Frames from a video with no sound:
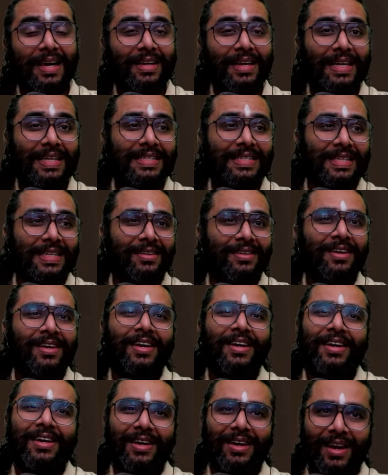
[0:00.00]
let's see.
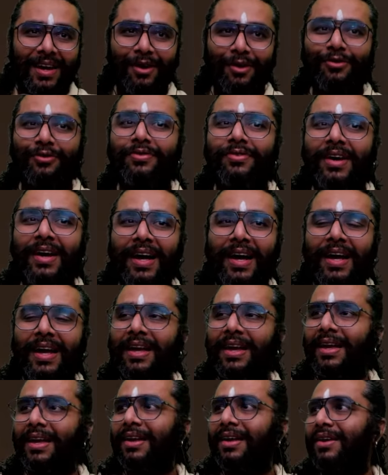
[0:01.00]
Now
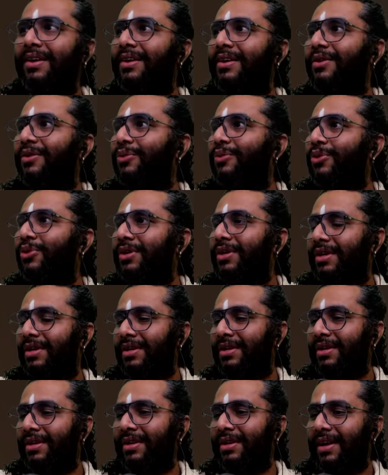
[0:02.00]
I
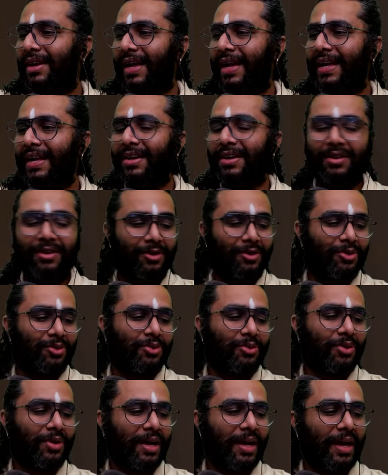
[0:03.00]
would like
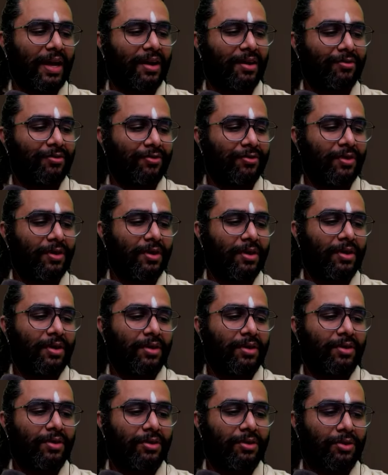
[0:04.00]
to have
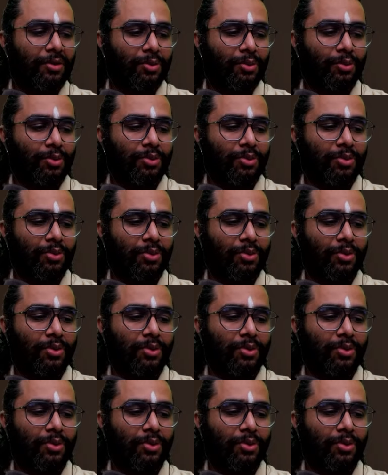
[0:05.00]
you